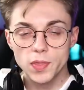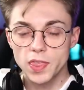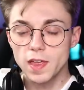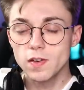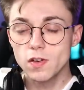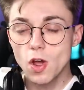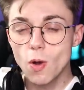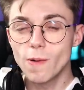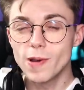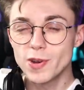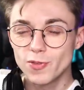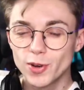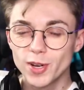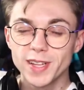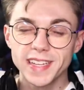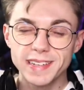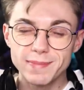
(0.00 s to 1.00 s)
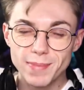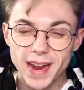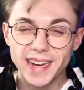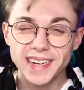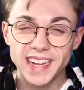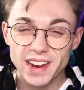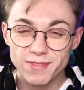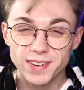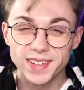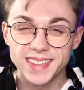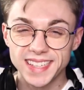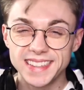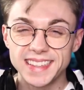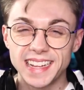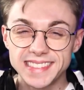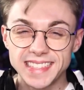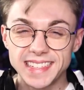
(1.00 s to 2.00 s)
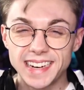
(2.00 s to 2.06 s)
but then no one really made everything that's